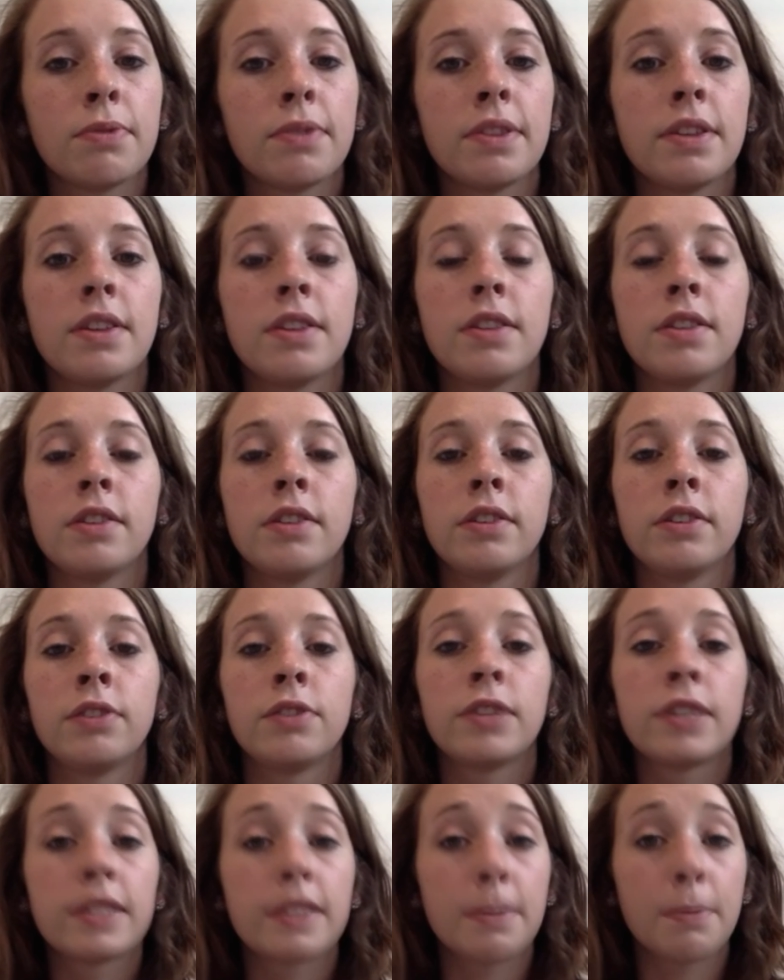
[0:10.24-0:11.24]
within the
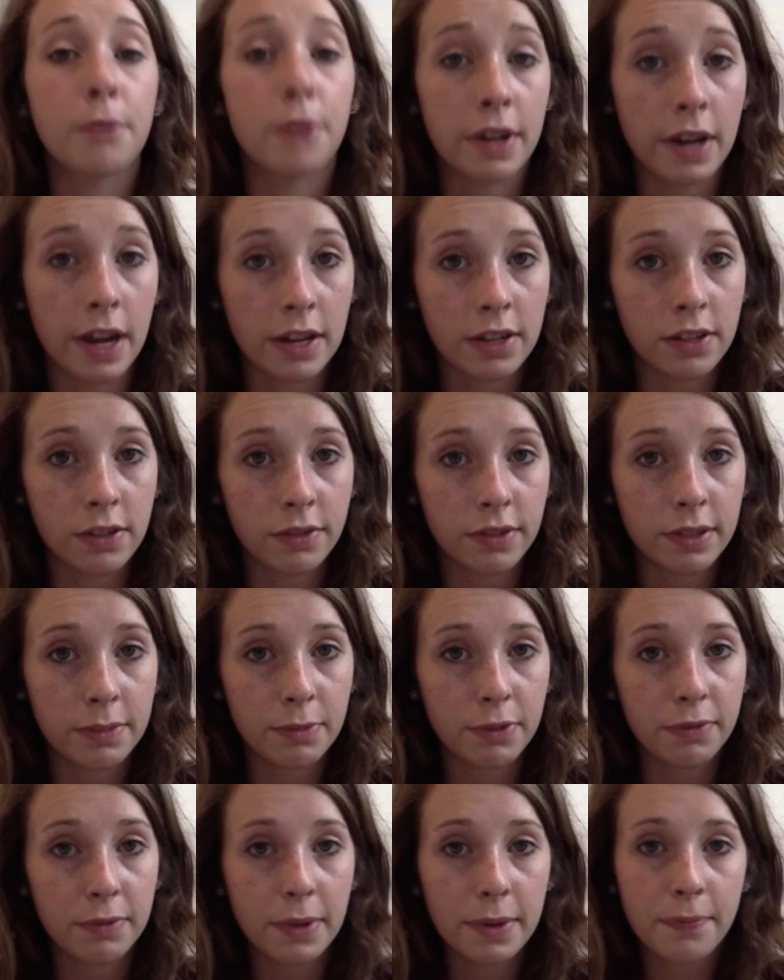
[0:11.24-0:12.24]
Greek Cypriot nationalist
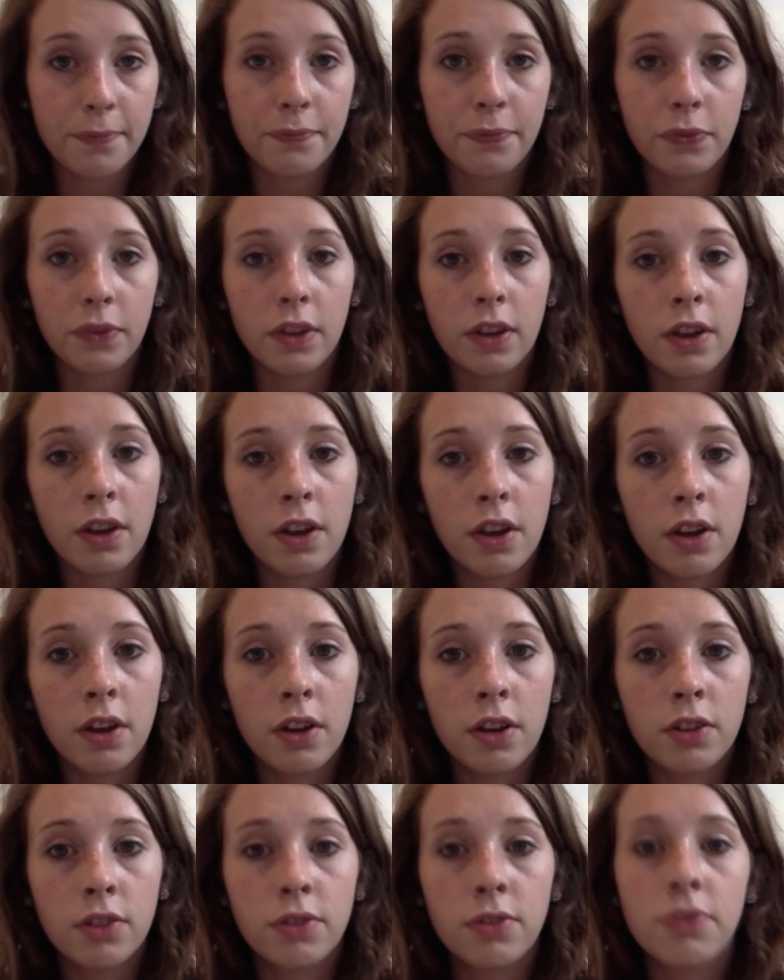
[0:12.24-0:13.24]
movement.
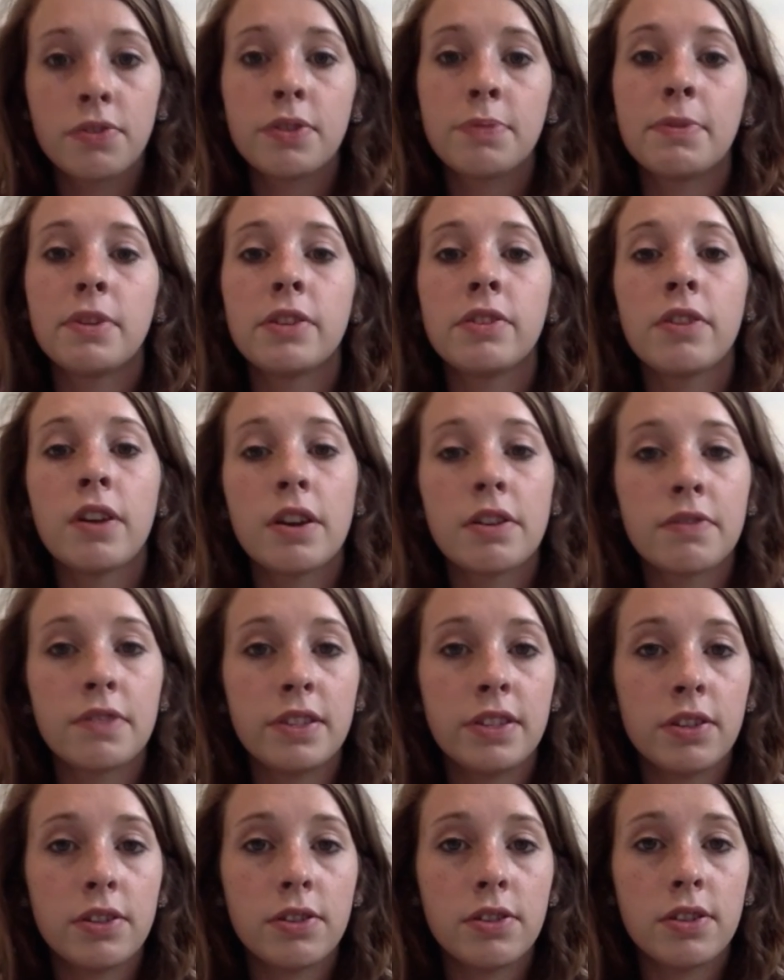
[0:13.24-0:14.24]
So there's been a lot of
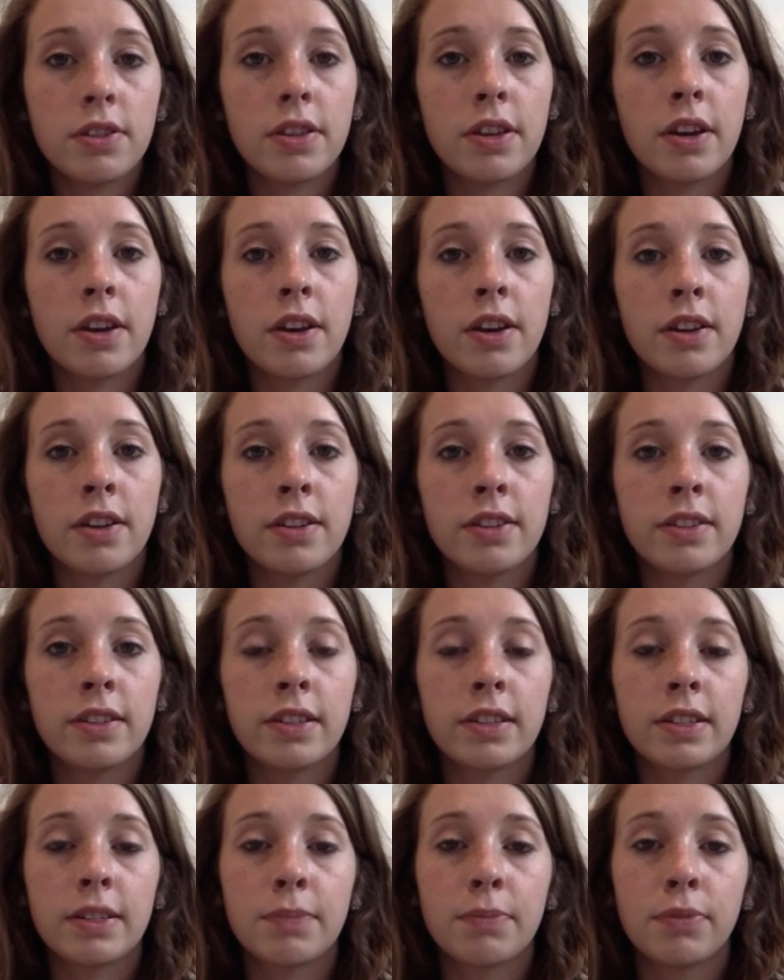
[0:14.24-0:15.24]
research that has
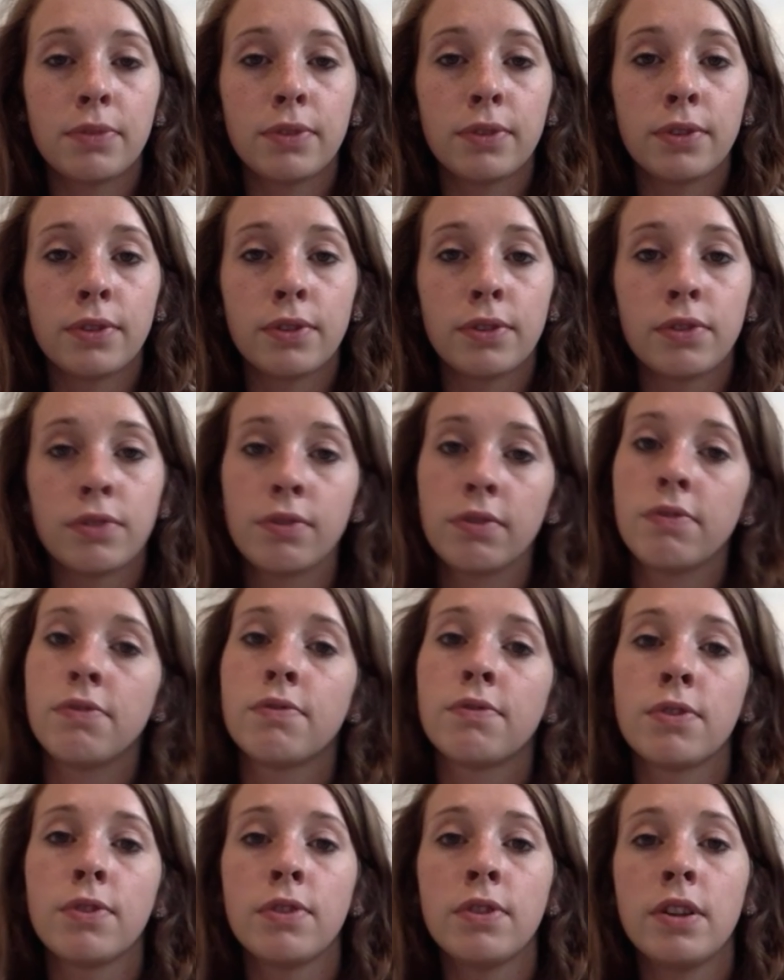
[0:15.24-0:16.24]
explored sort of
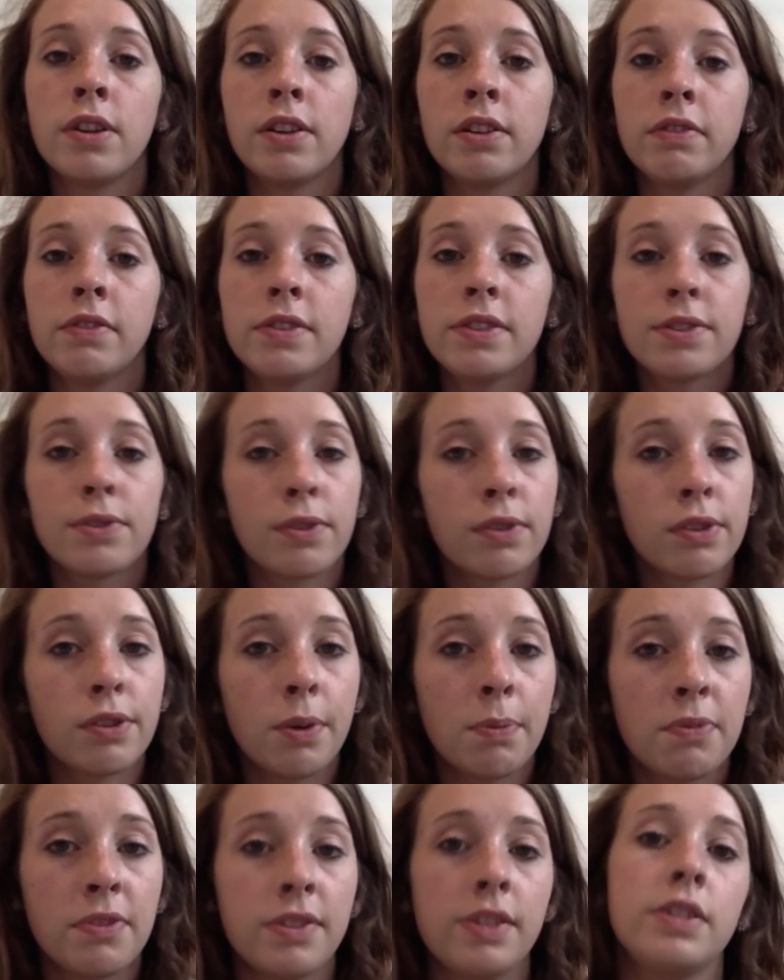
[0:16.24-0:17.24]
the role of
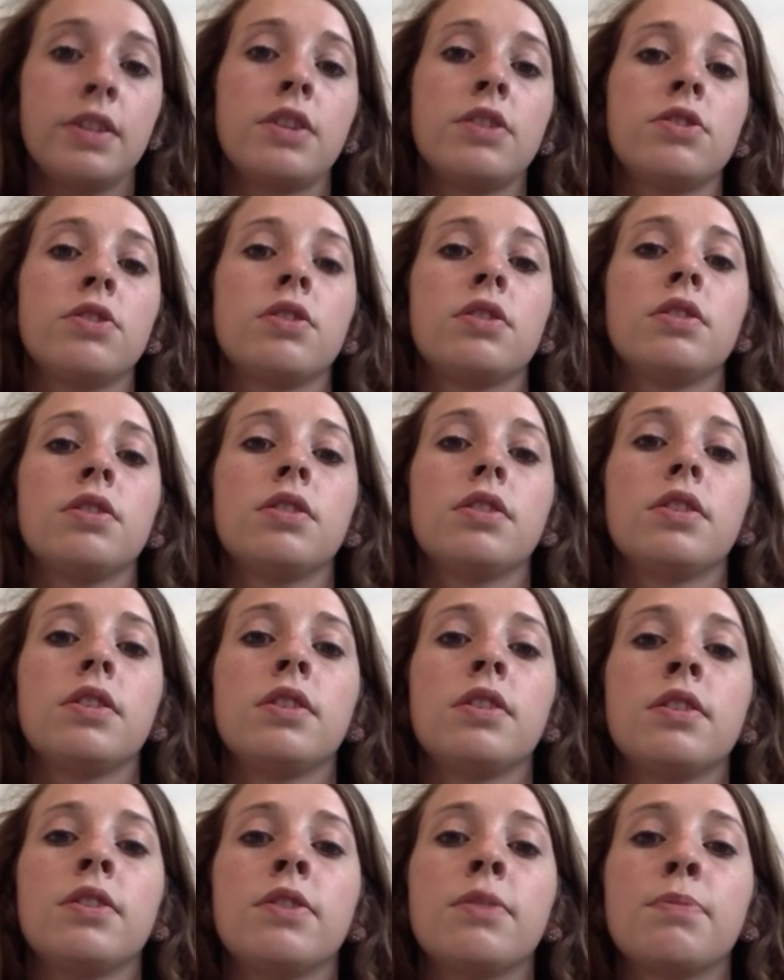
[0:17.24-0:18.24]
historical representation
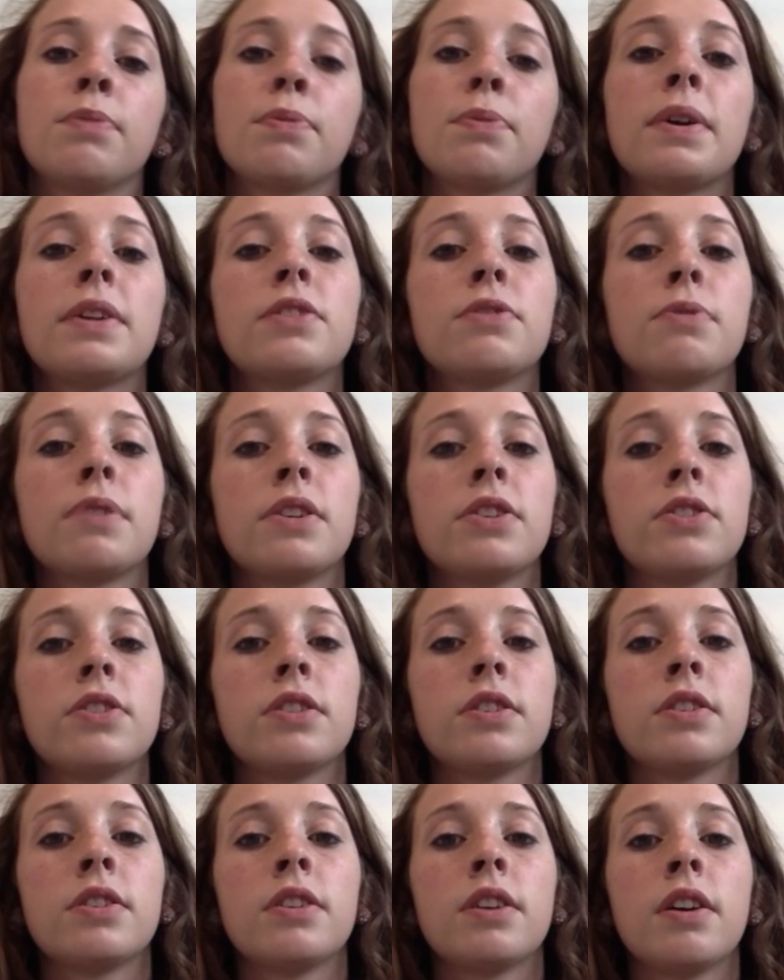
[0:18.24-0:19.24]
in the
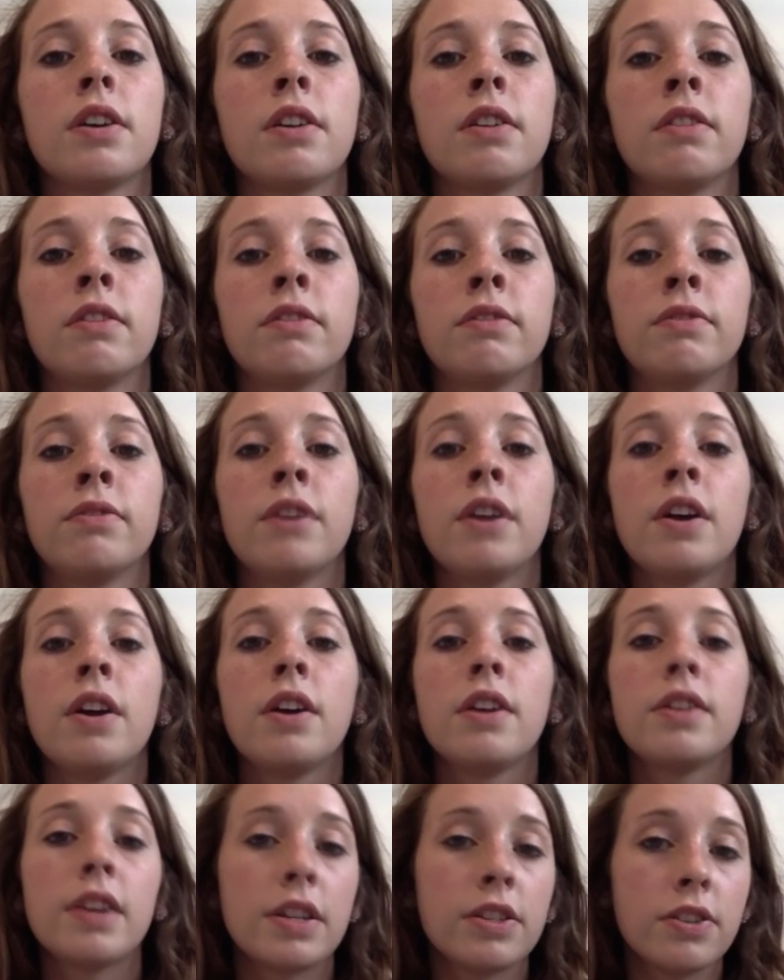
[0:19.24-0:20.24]
perpetuation of
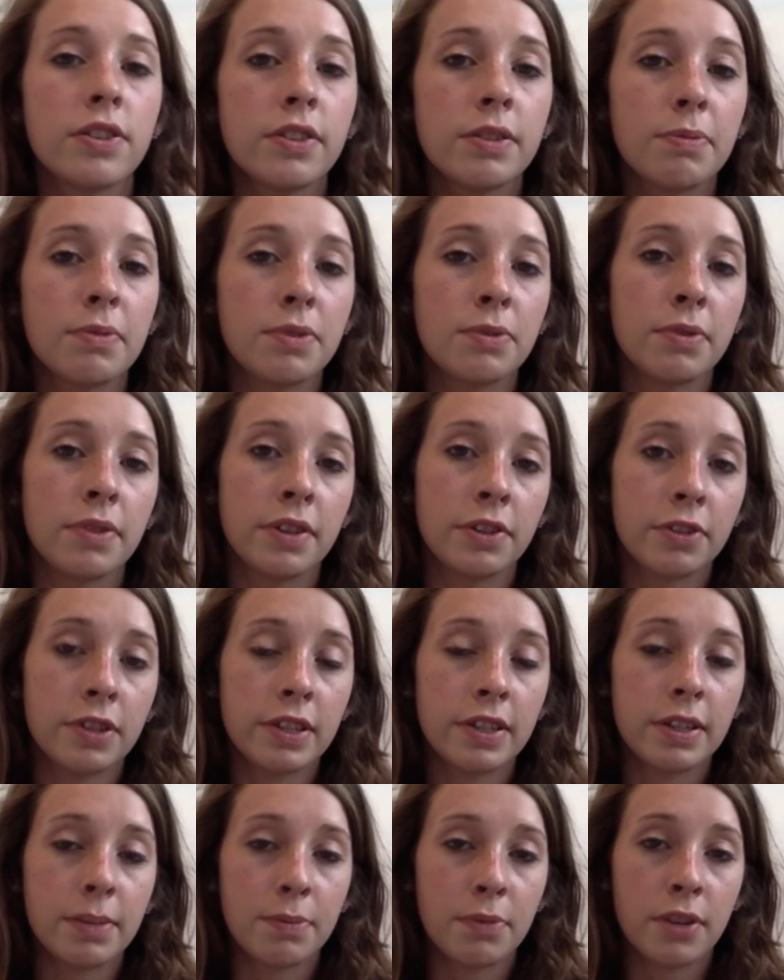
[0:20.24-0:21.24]
tensions between the
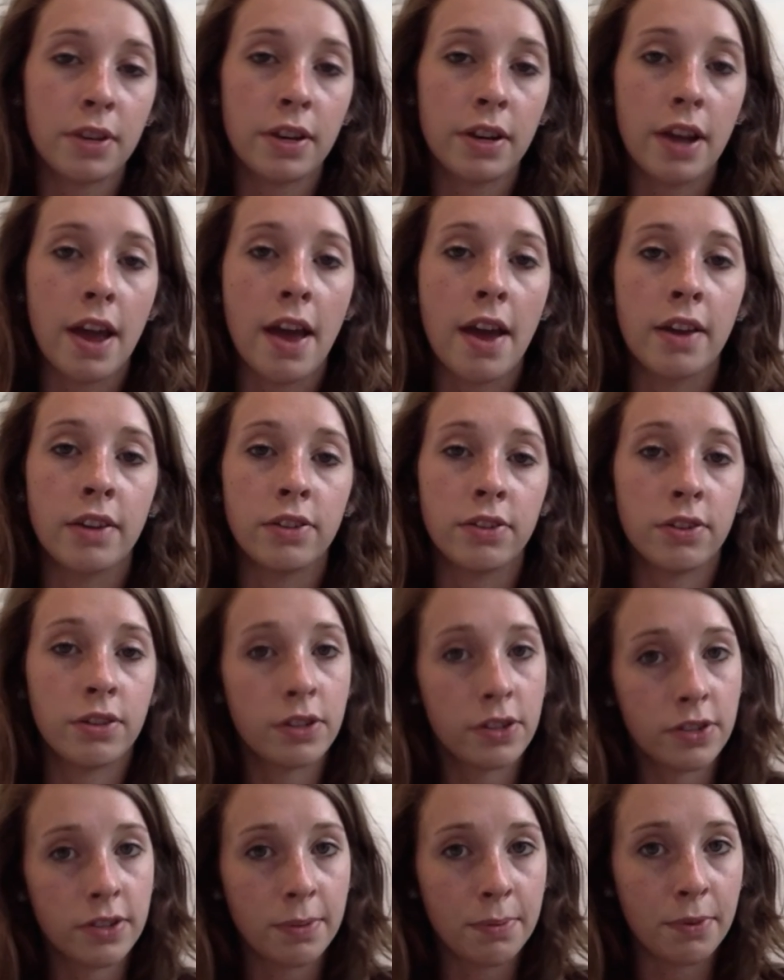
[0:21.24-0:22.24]
Greek Cypriot and
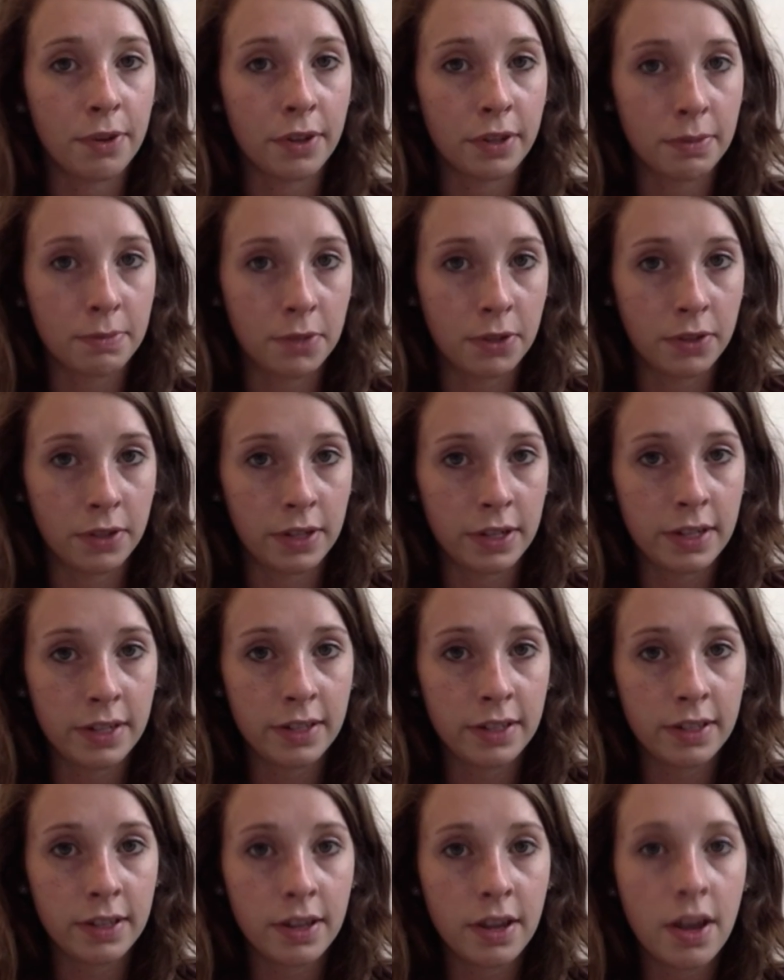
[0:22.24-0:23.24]
Turkish Cypriot
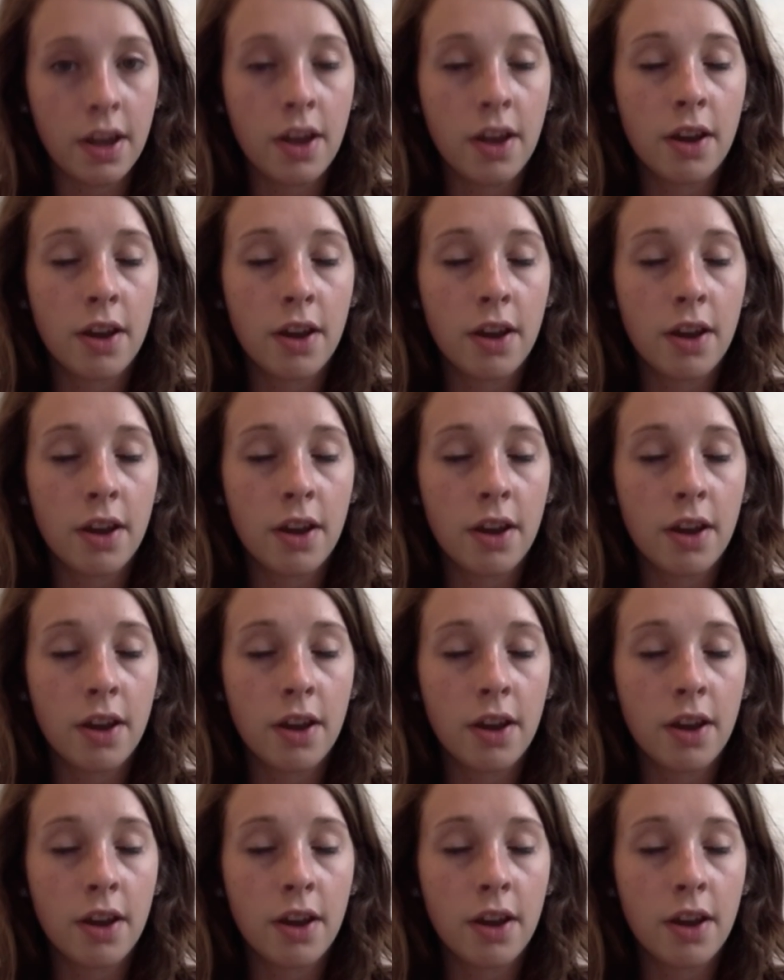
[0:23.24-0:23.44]
communities.